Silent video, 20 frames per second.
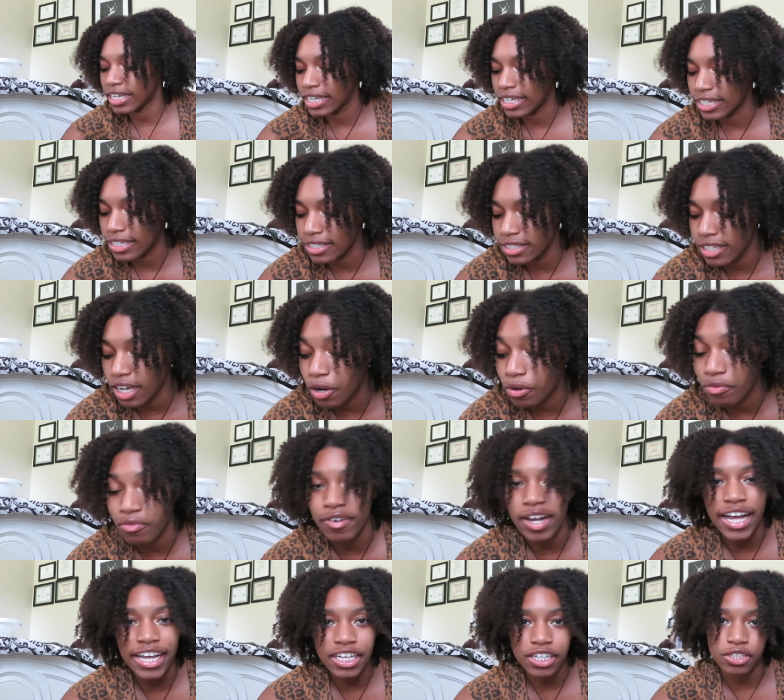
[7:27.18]
is a
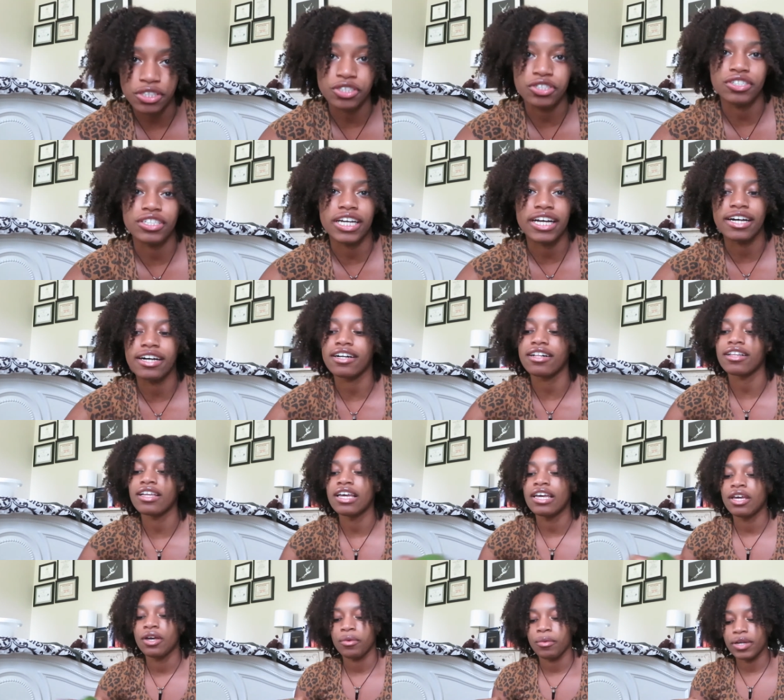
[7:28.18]
regular gel,
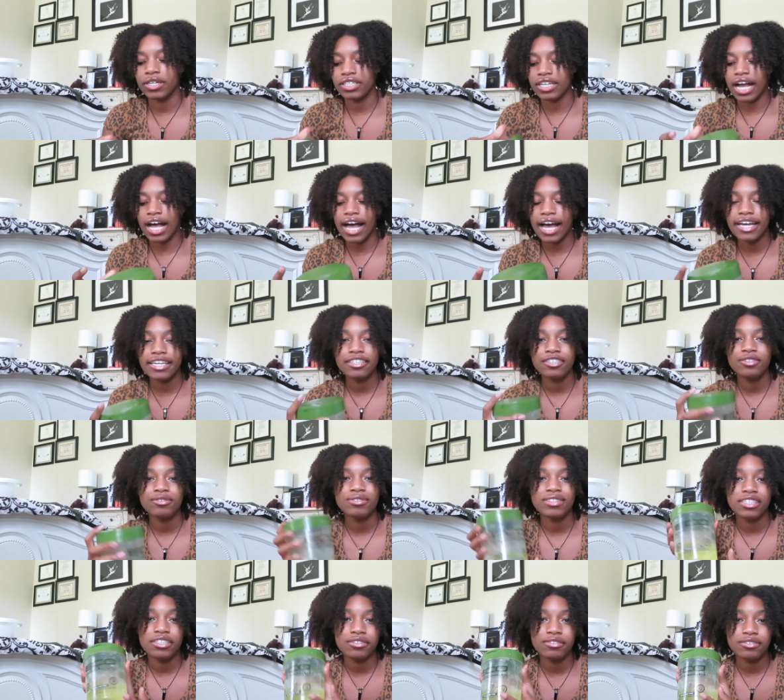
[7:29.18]
which I
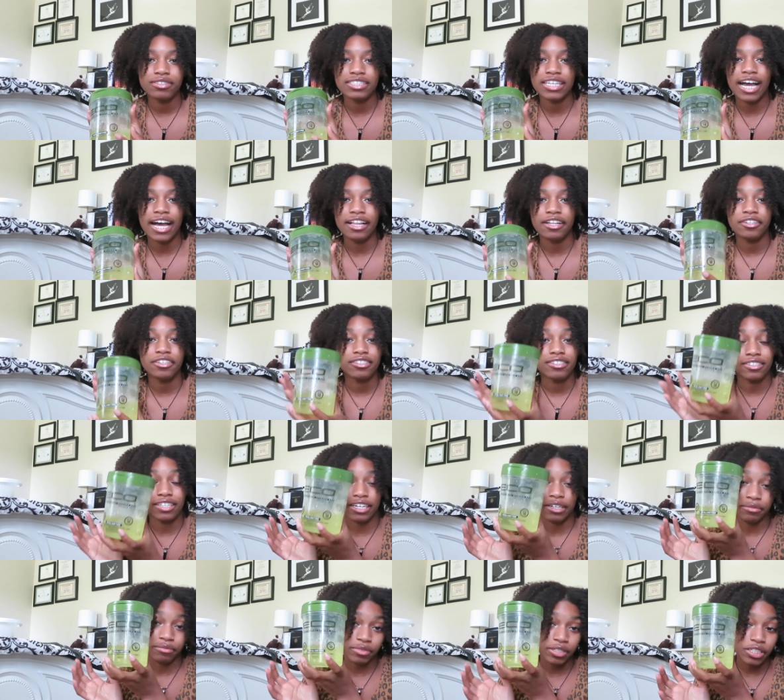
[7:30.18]
use Eco Styler. This is
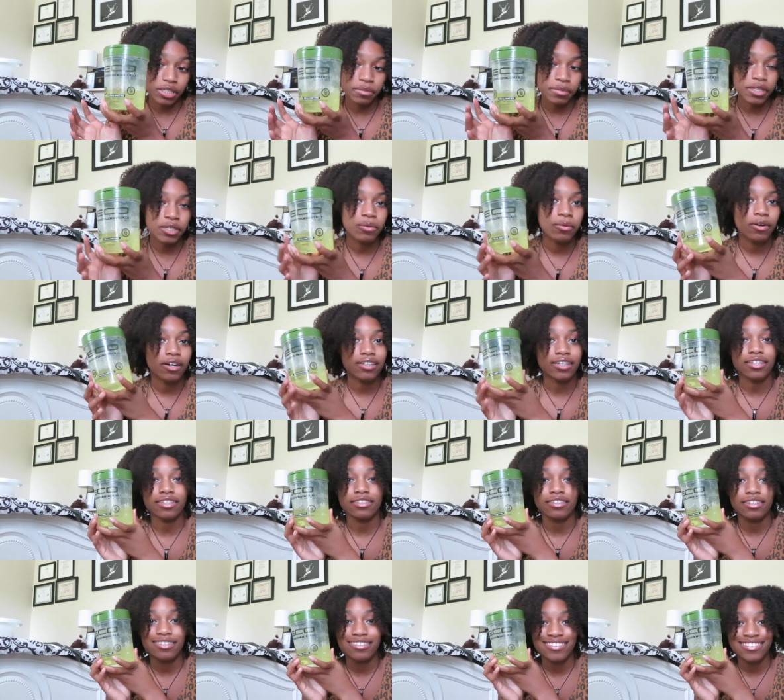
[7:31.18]
like a really big one, like
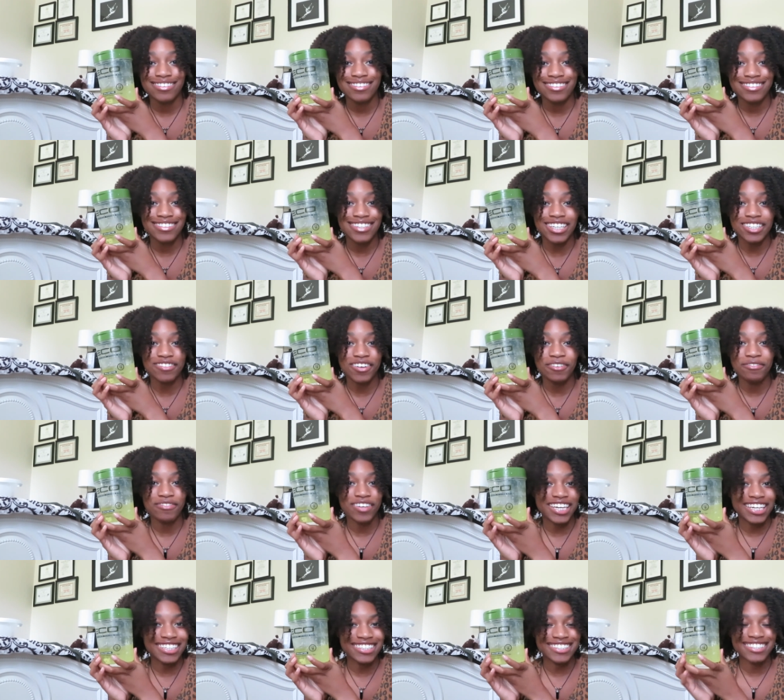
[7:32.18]
look at the size of my
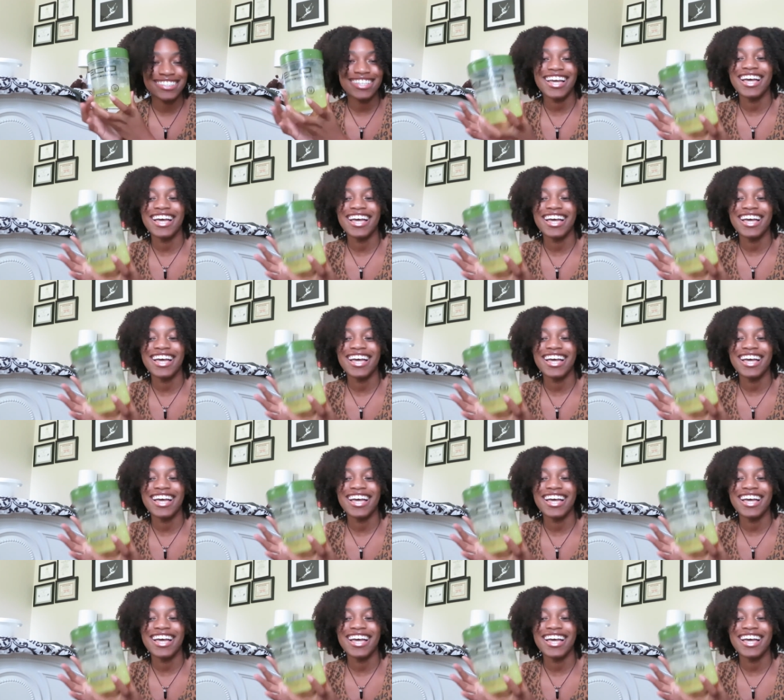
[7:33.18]
face.